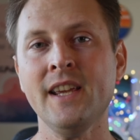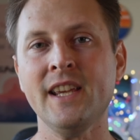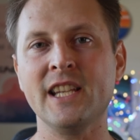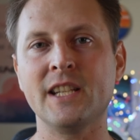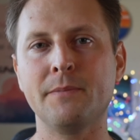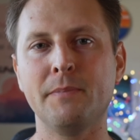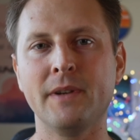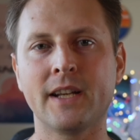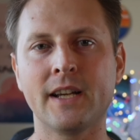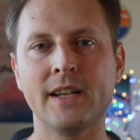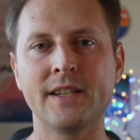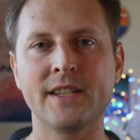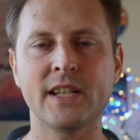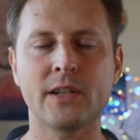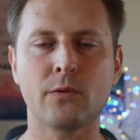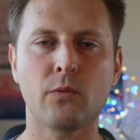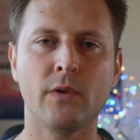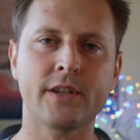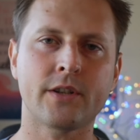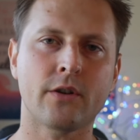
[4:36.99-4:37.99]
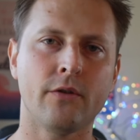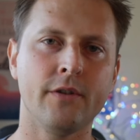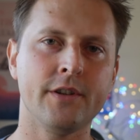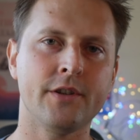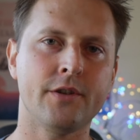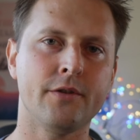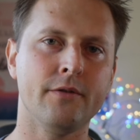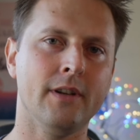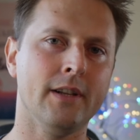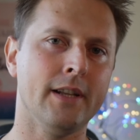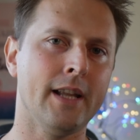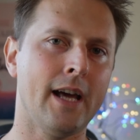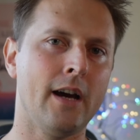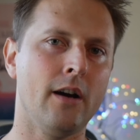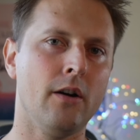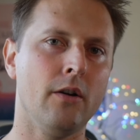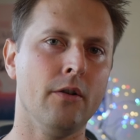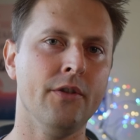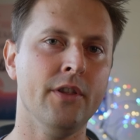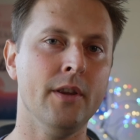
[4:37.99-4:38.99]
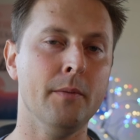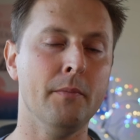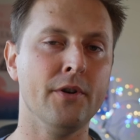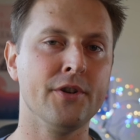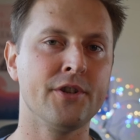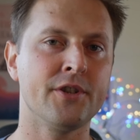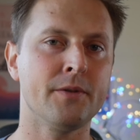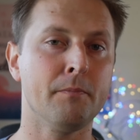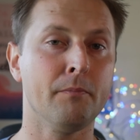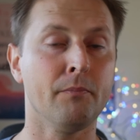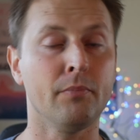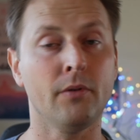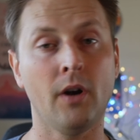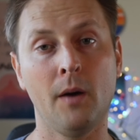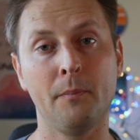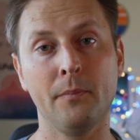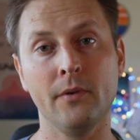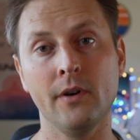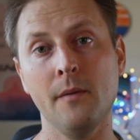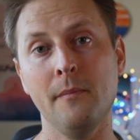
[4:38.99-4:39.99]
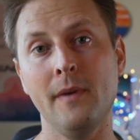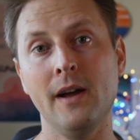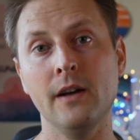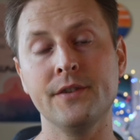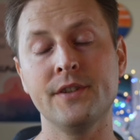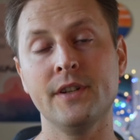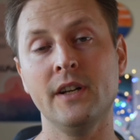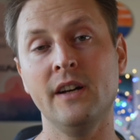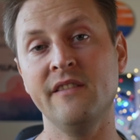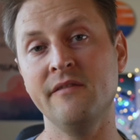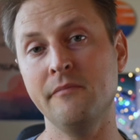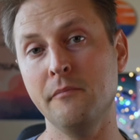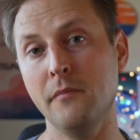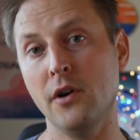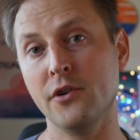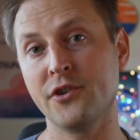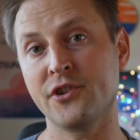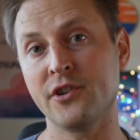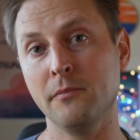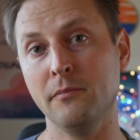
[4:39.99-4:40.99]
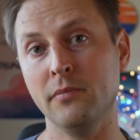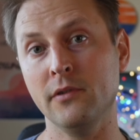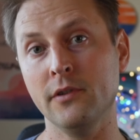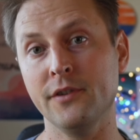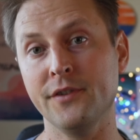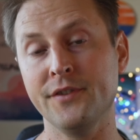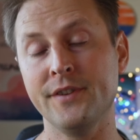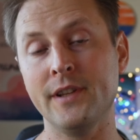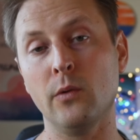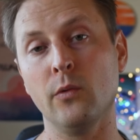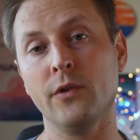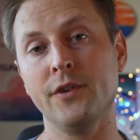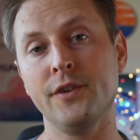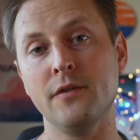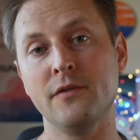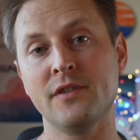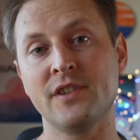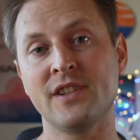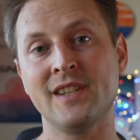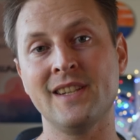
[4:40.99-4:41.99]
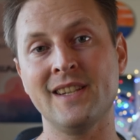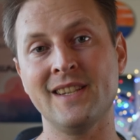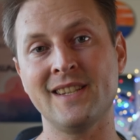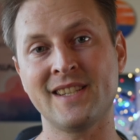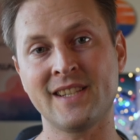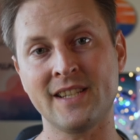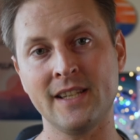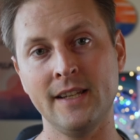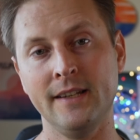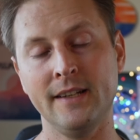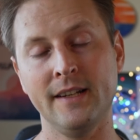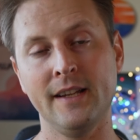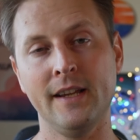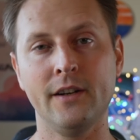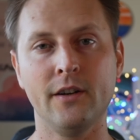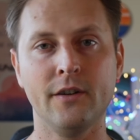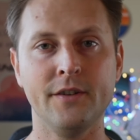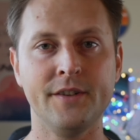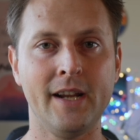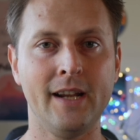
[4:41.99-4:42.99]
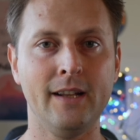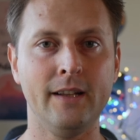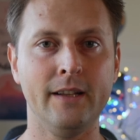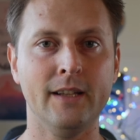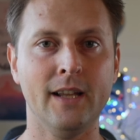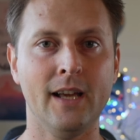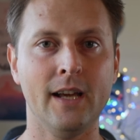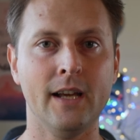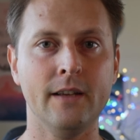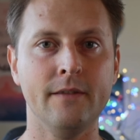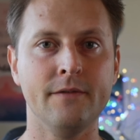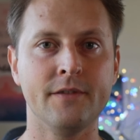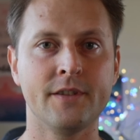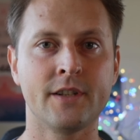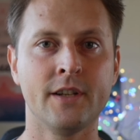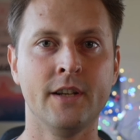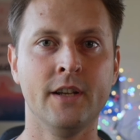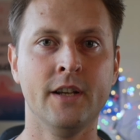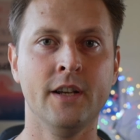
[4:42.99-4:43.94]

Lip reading: is because it's what's going to allow the most proper amount of motion blur that we're used to seeing in our daily lives.